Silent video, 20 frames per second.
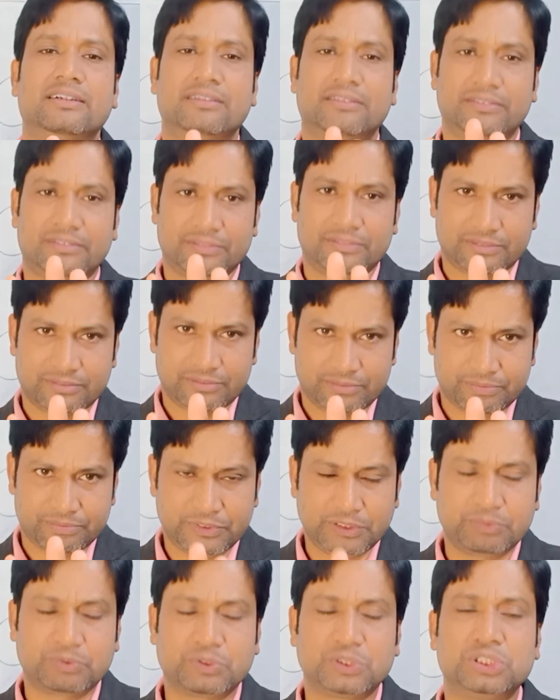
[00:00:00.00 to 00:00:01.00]

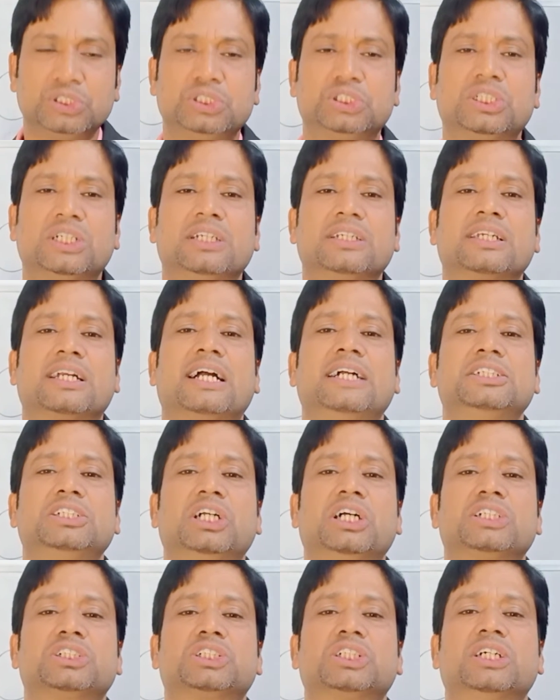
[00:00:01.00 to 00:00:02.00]
preposition,
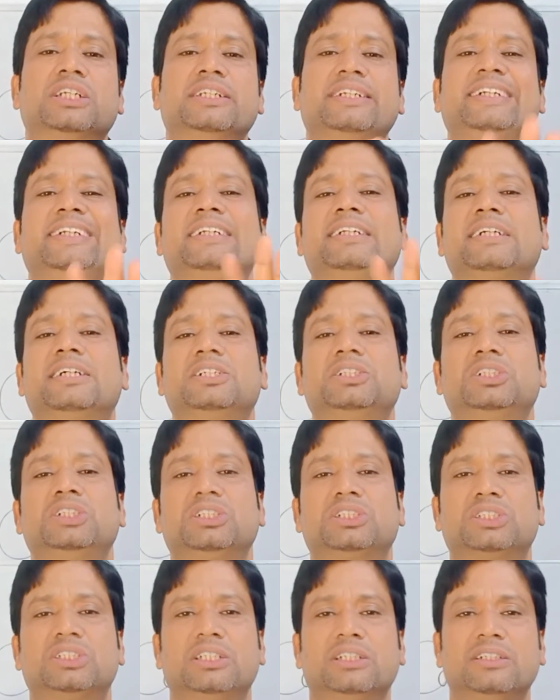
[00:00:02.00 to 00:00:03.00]
conjunction,
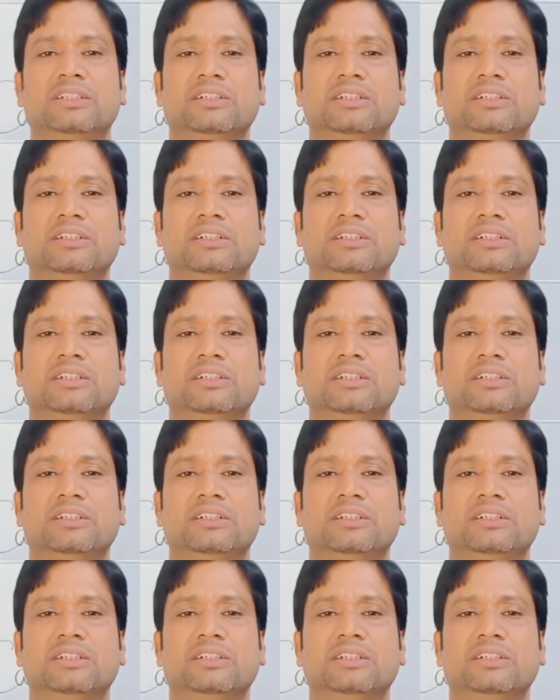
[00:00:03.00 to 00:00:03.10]
interjection.